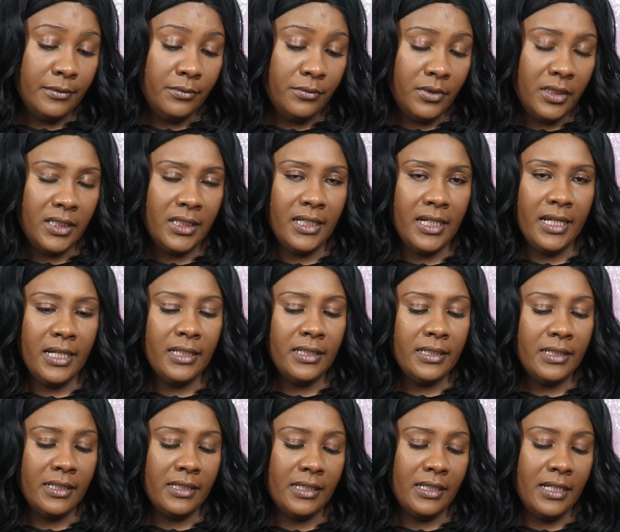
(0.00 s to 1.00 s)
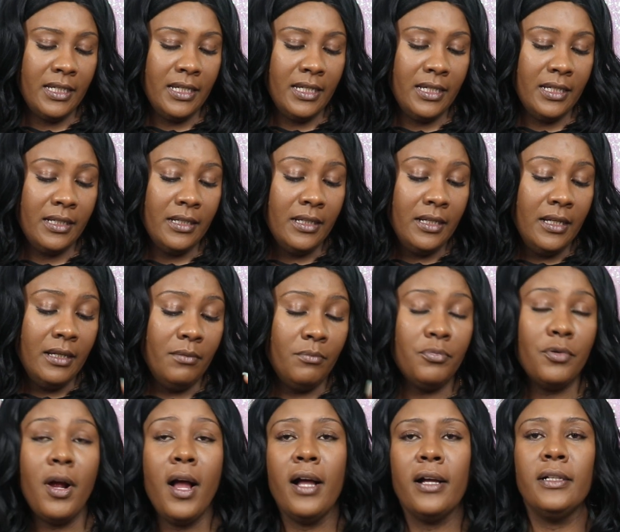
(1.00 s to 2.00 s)
what the hell is this again?
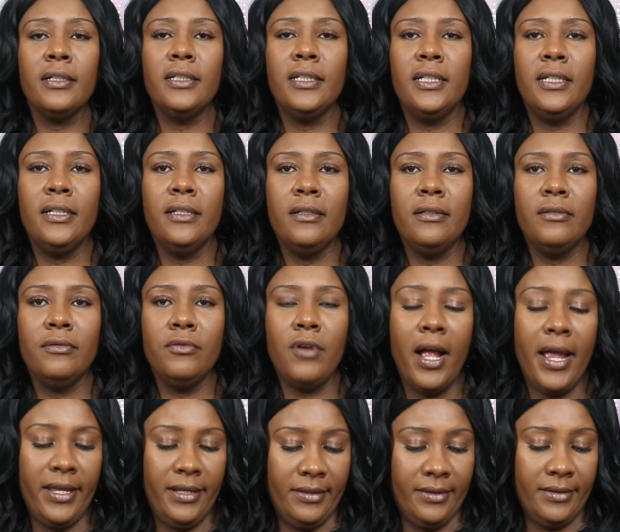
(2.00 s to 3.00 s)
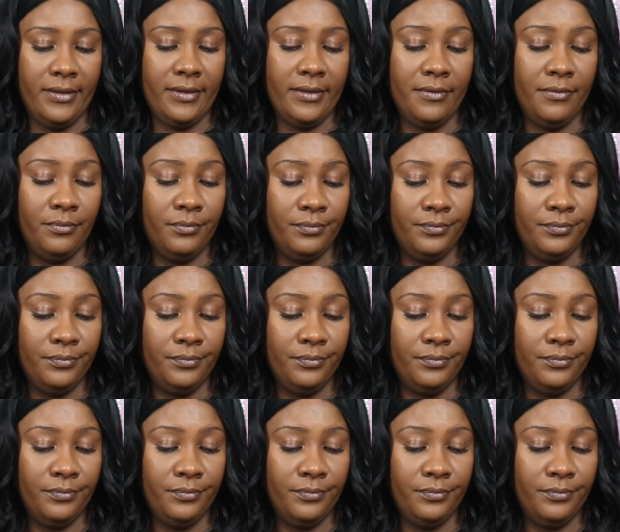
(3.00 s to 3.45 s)
Broccoli rice.